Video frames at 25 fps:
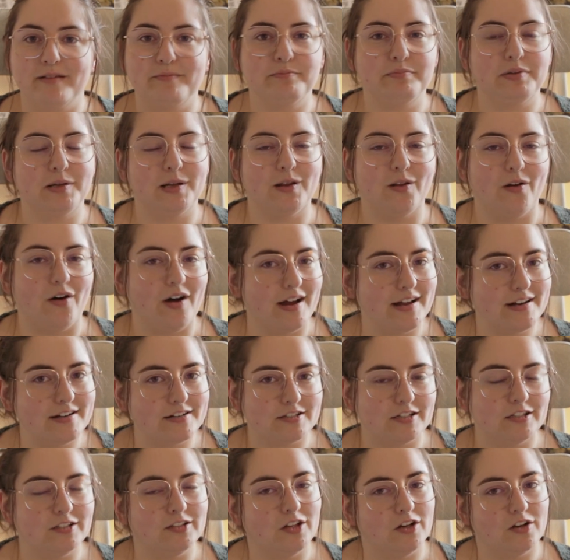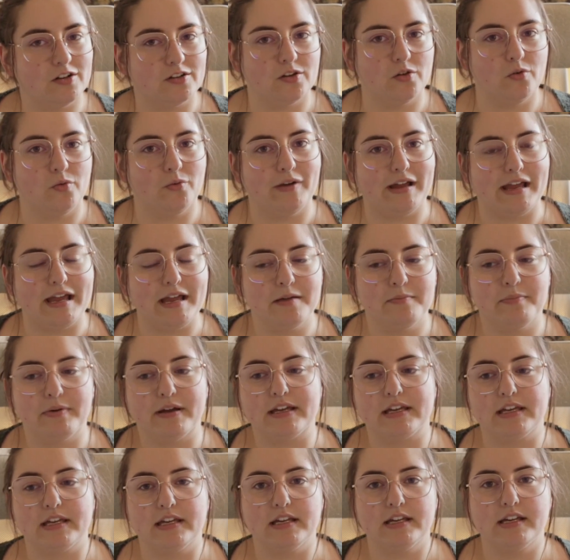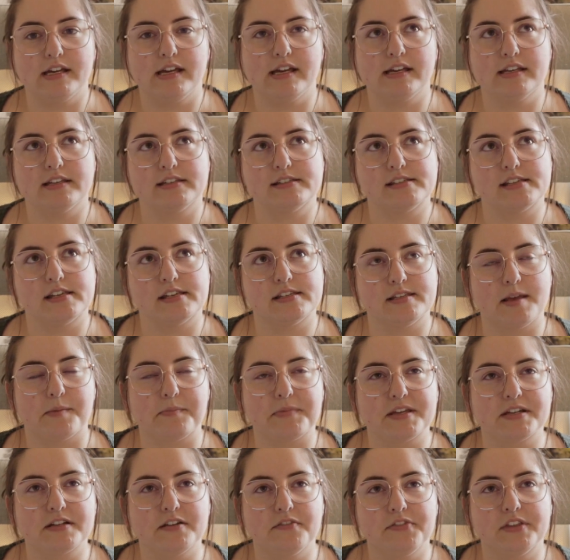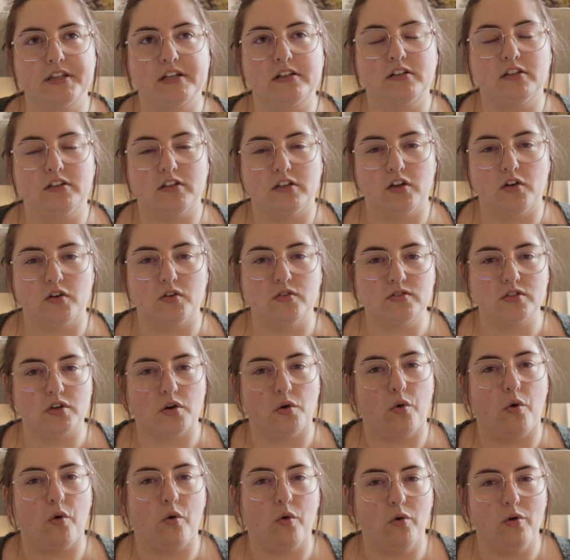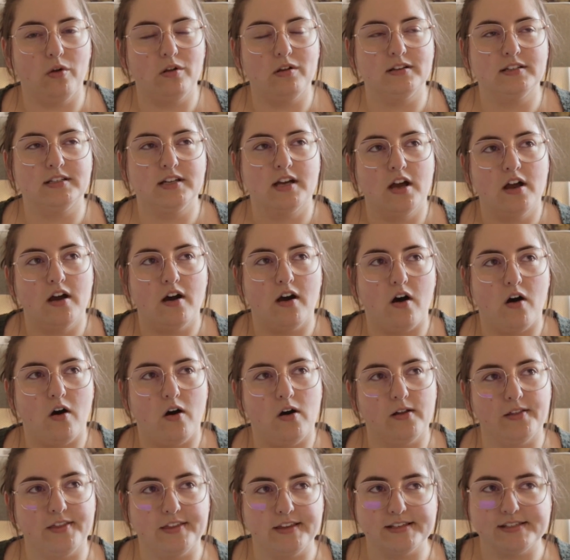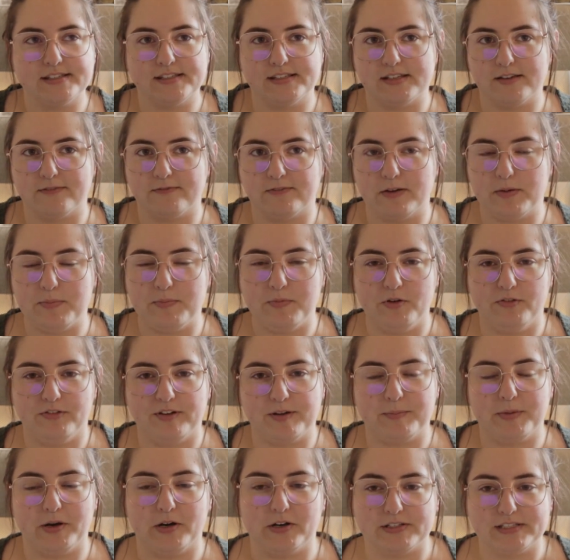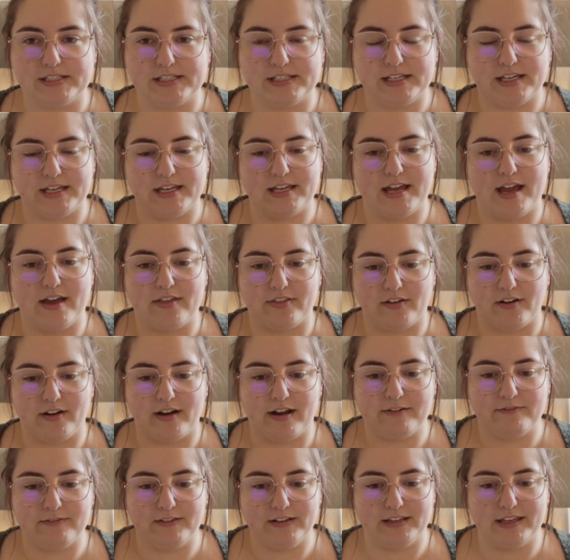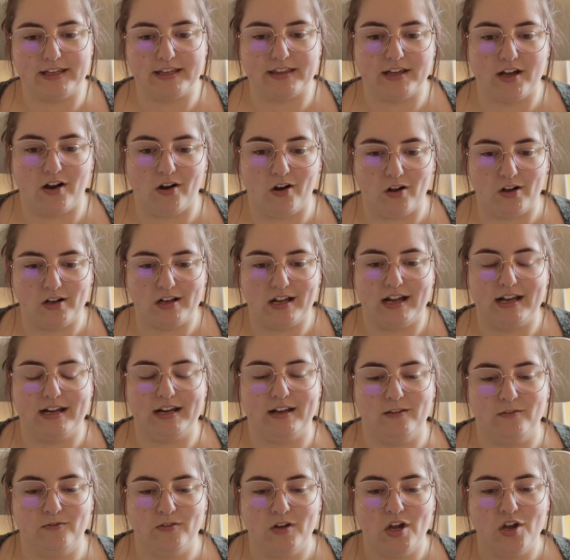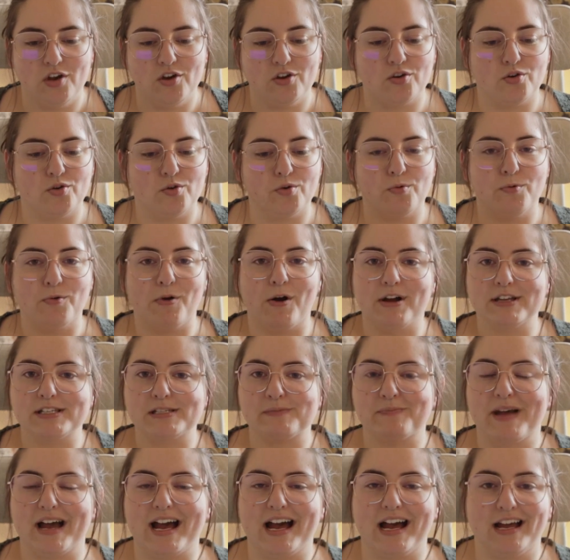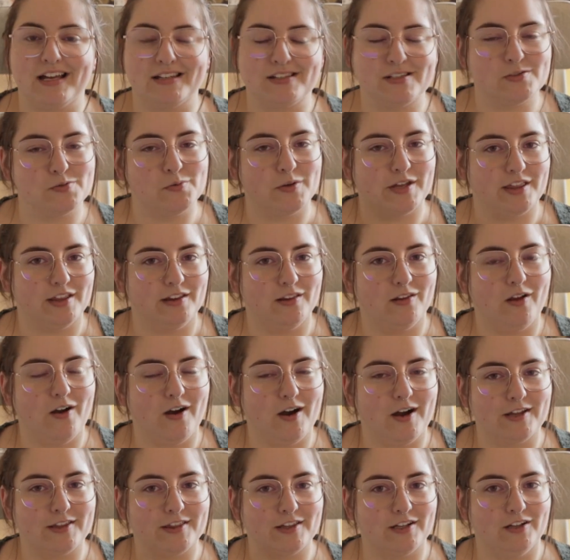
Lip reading: plot along the way, but he is something of the glue to hold all these different moving parts together. I feel like they all kind of cross paths with Loth